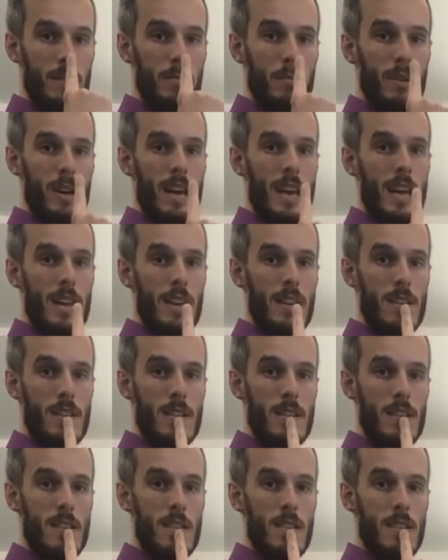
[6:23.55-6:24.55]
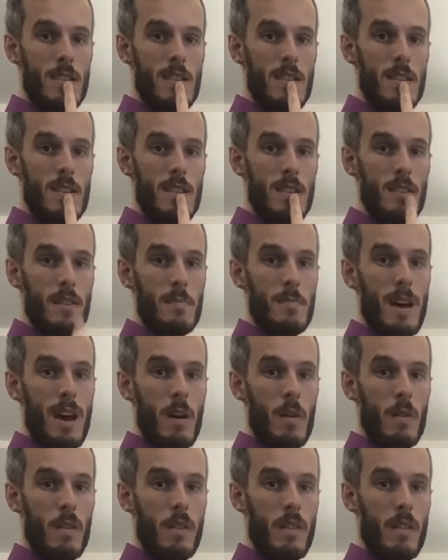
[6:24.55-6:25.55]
blank to the mouth.